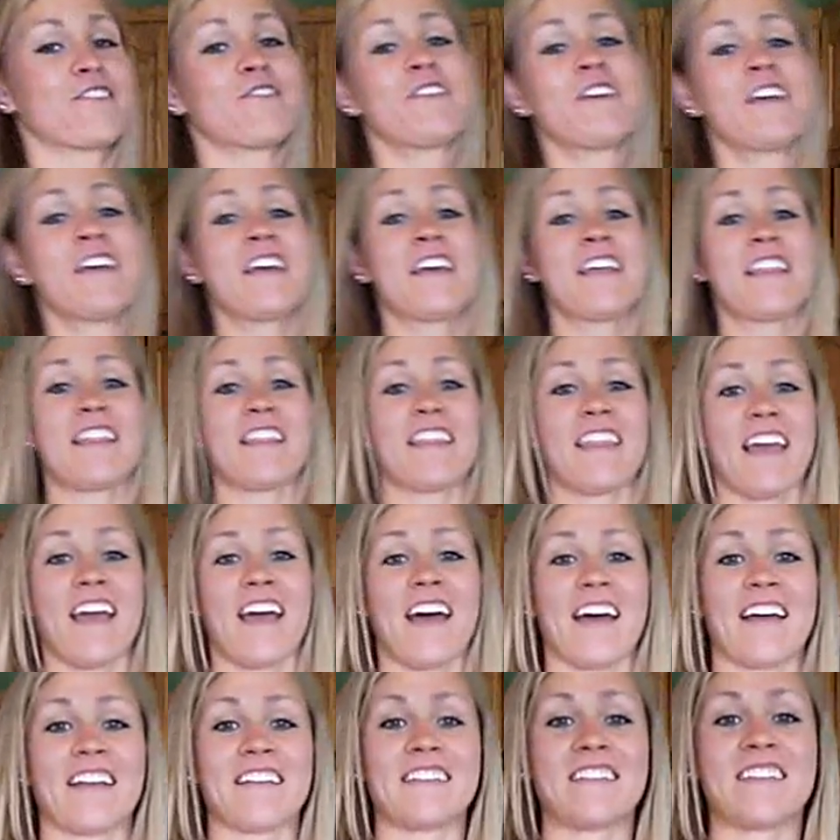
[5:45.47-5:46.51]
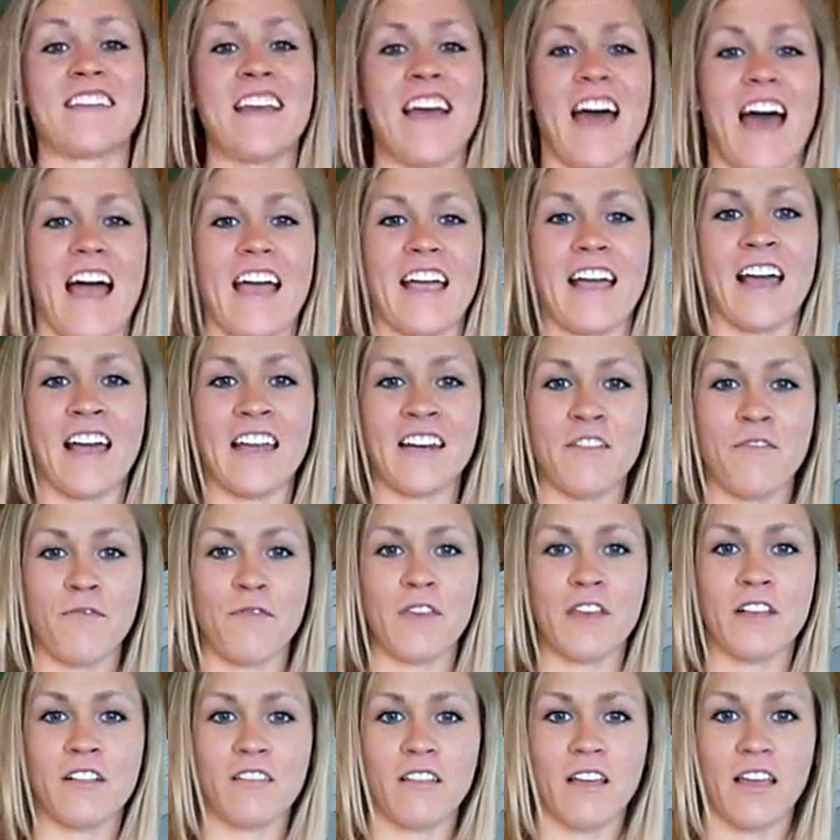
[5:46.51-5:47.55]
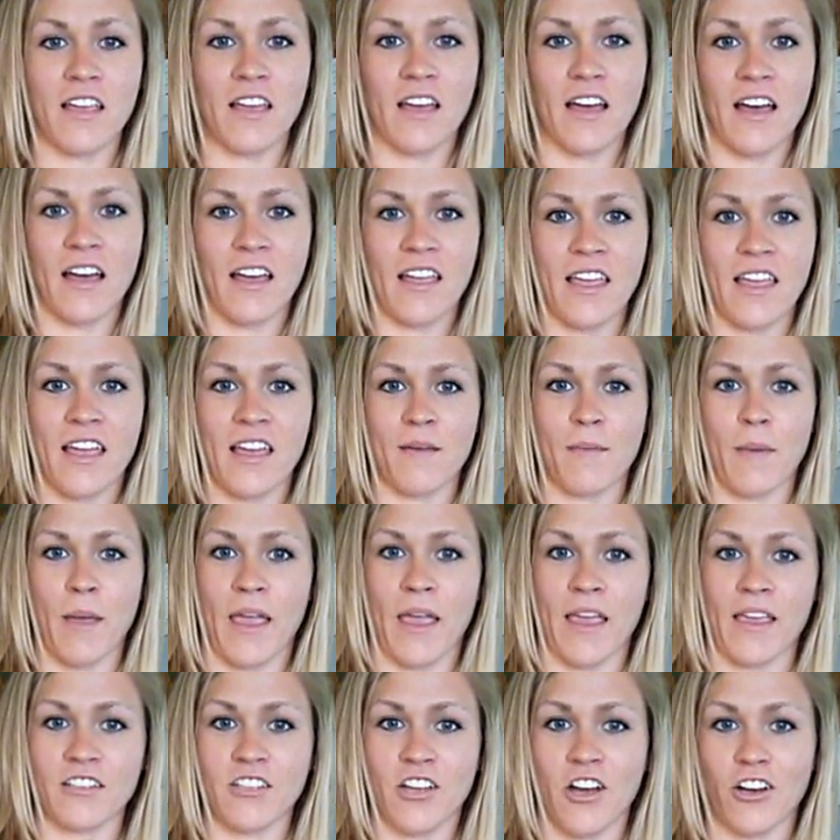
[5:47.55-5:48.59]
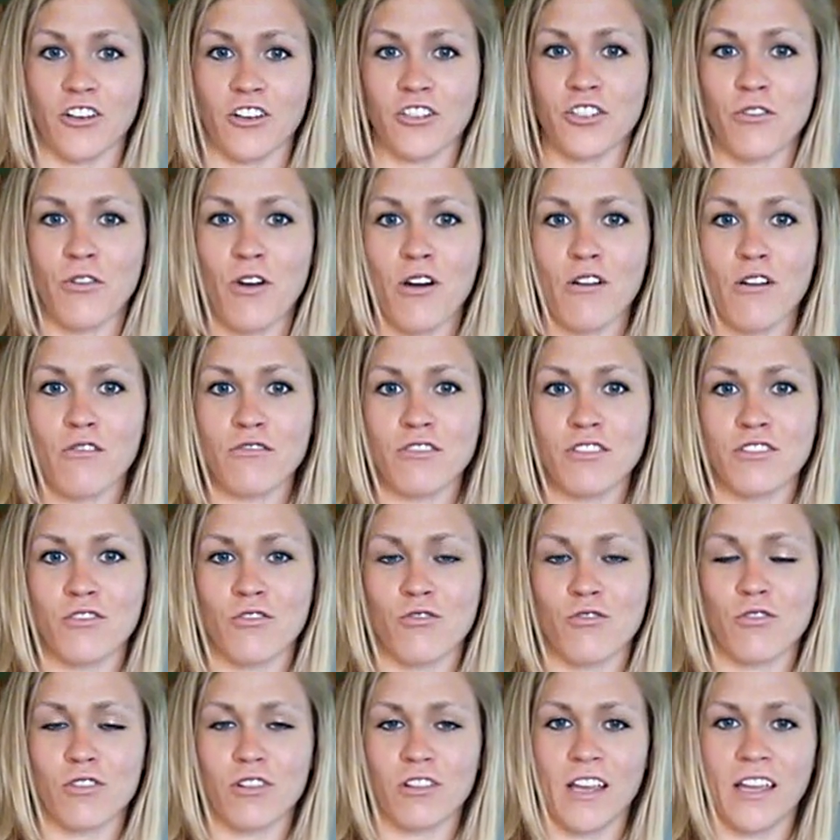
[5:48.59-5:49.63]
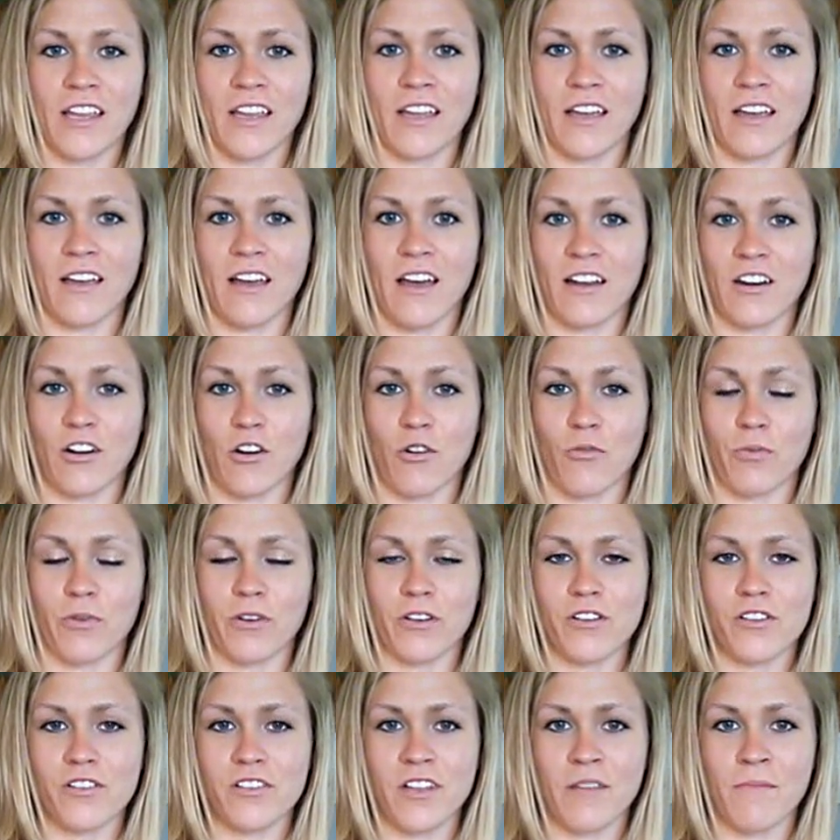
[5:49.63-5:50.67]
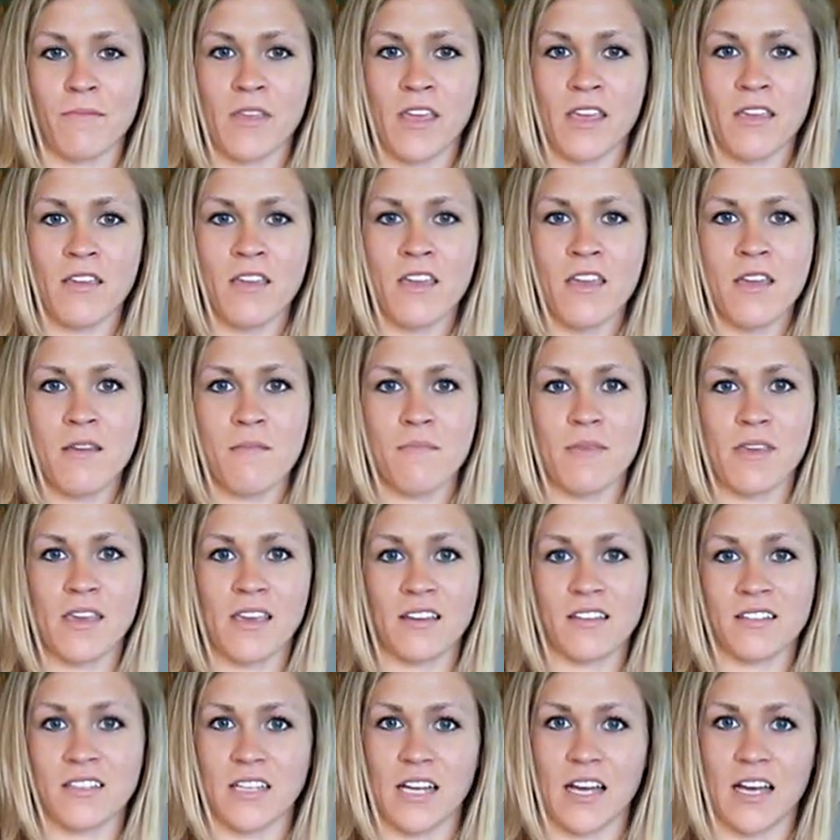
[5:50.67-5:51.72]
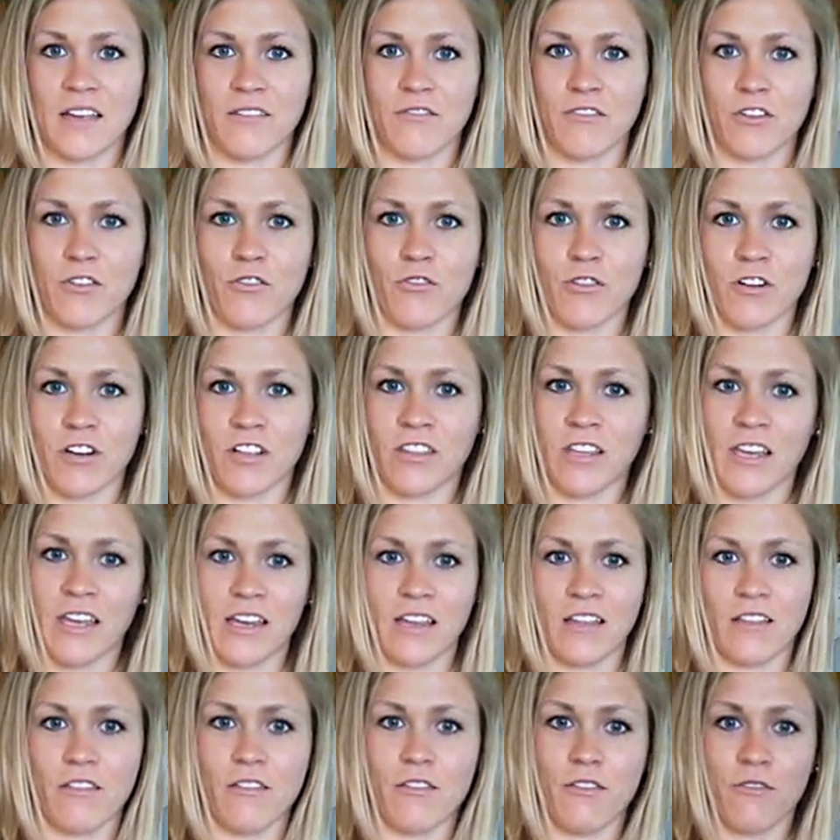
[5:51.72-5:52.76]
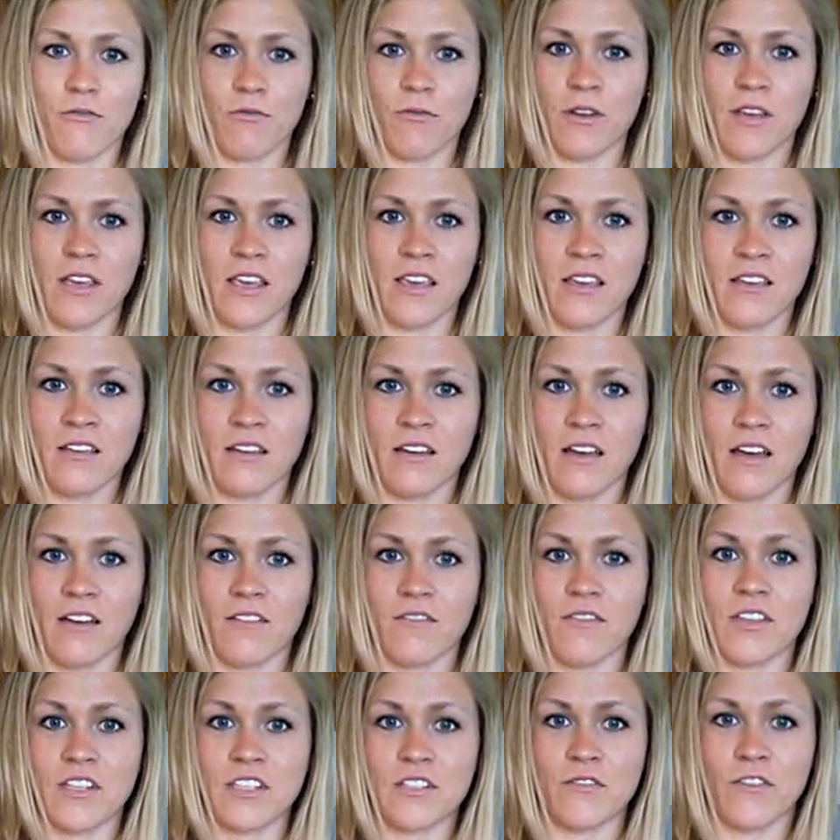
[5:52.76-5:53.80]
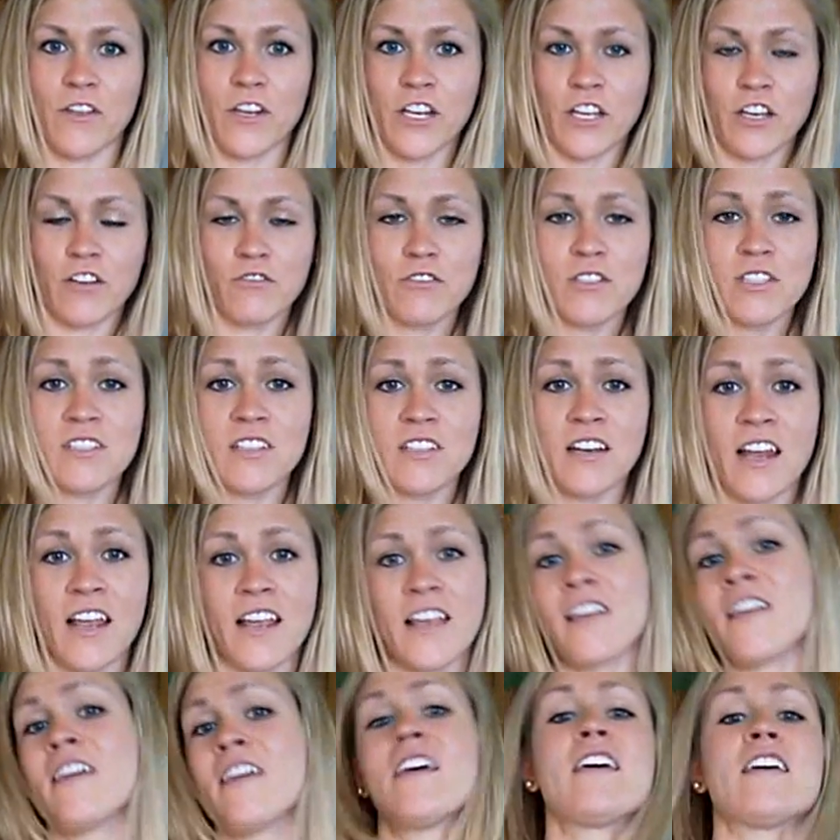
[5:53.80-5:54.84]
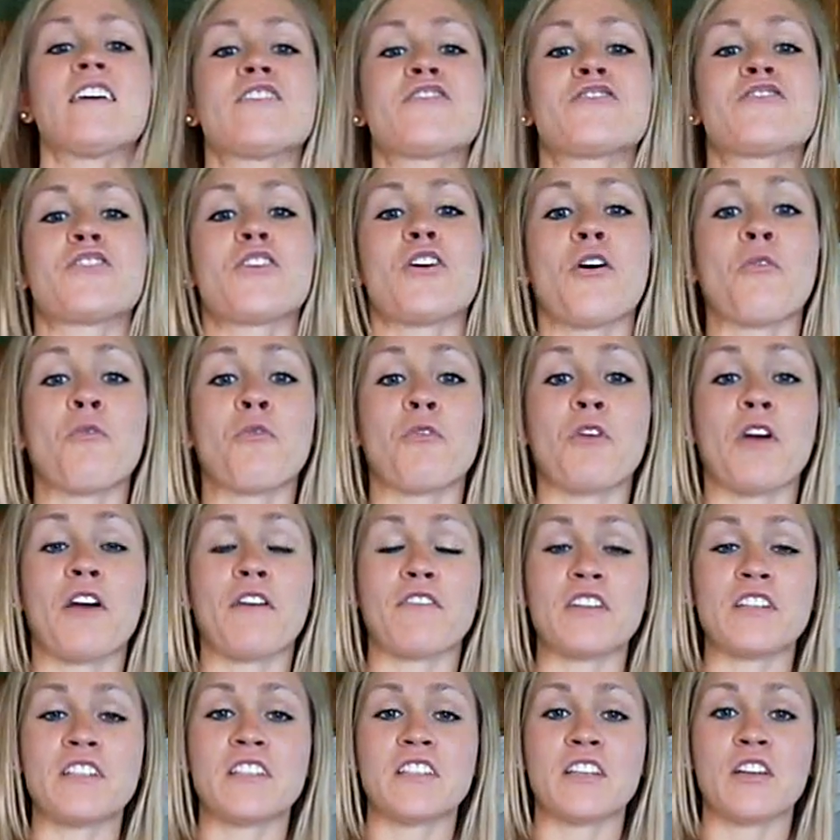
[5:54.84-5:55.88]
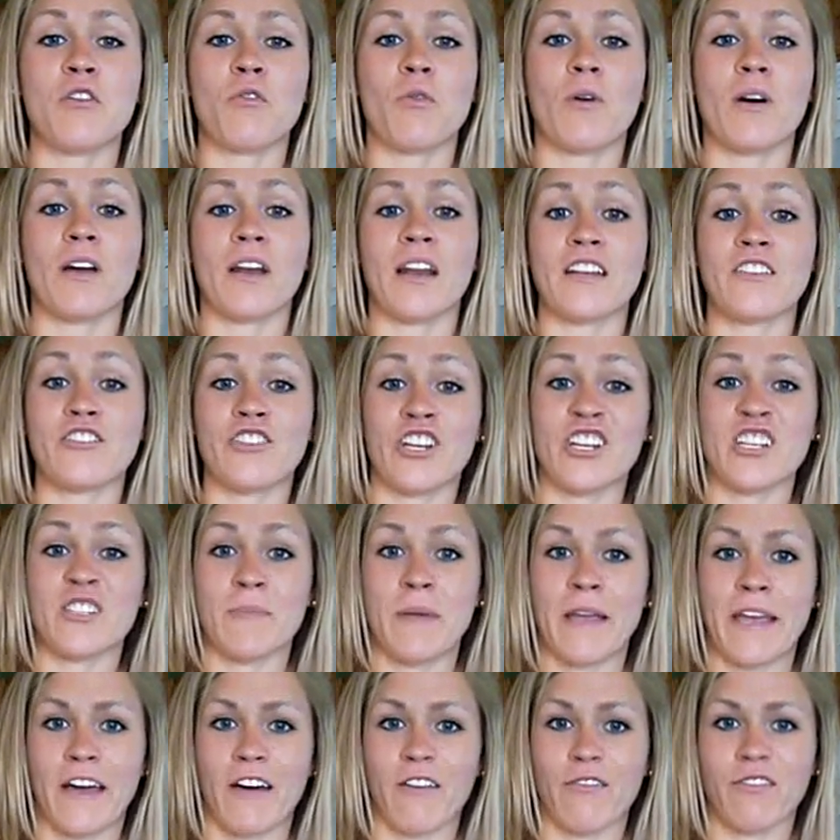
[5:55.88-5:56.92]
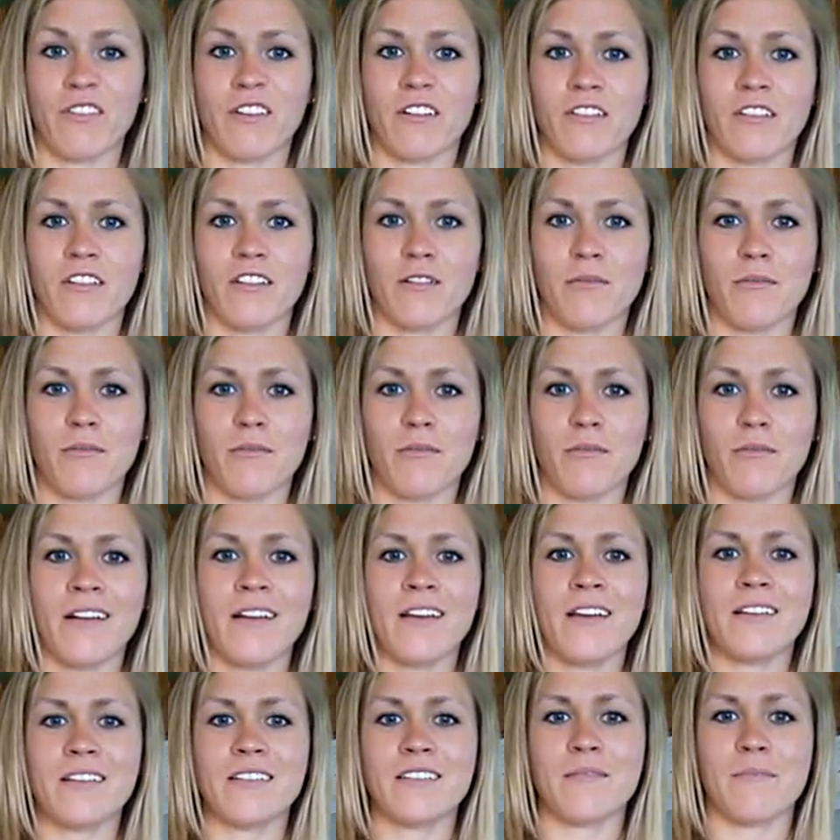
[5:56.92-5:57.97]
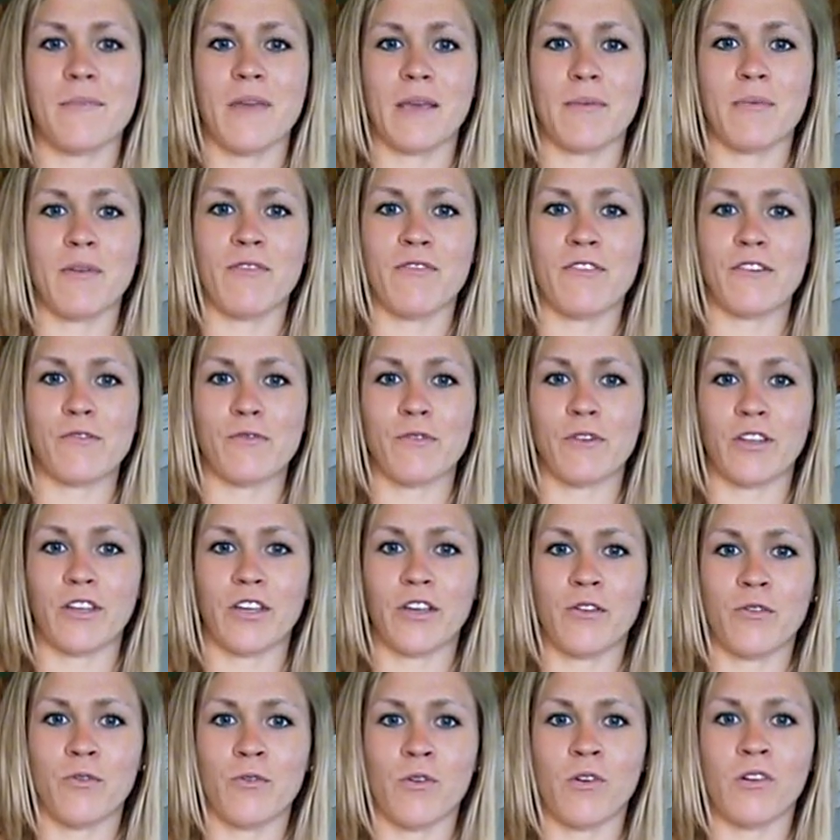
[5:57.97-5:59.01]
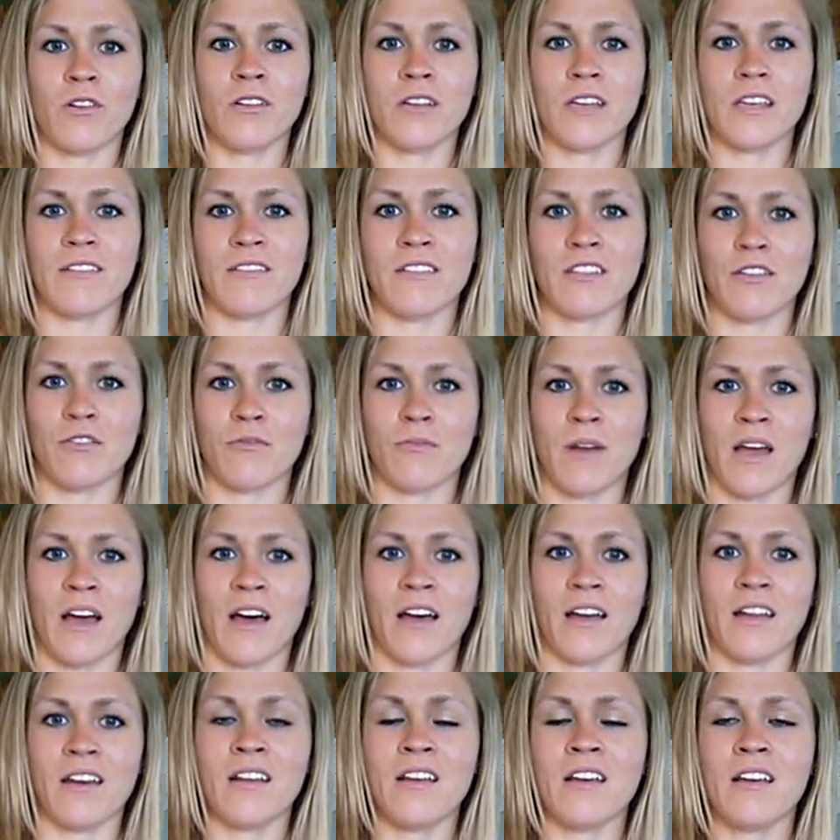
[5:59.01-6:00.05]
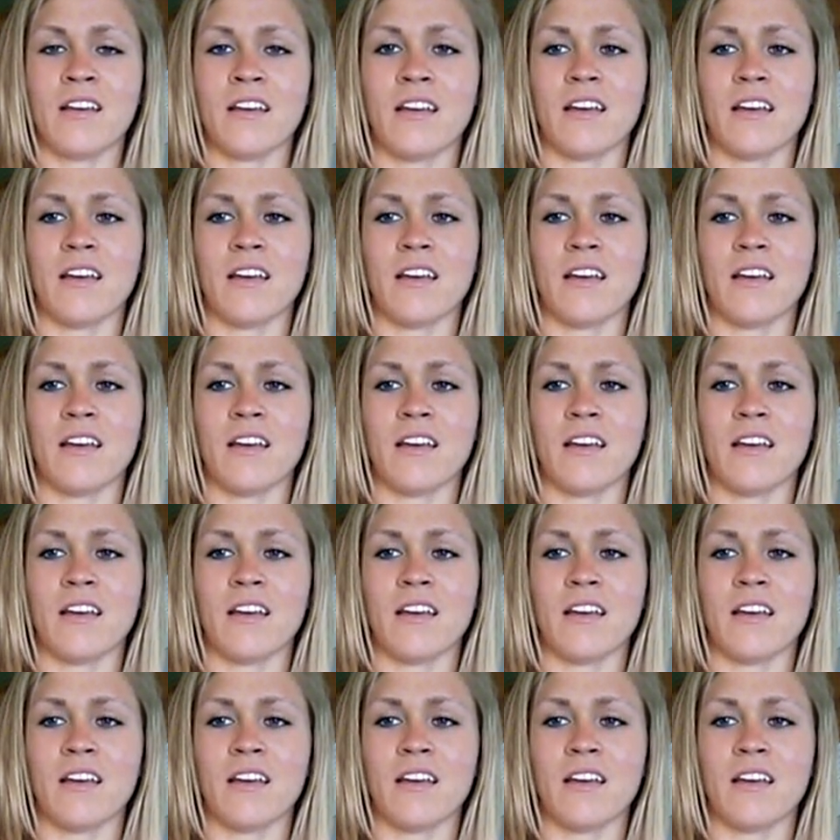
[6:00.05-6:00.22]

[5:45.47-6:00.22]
you that I kind of feel like I am a talk show host or like on Oprah or something, because I've recorded like 3 of these videos today. So for every single one I change my outfit a little bit to make me feel really cool, even though I'm not.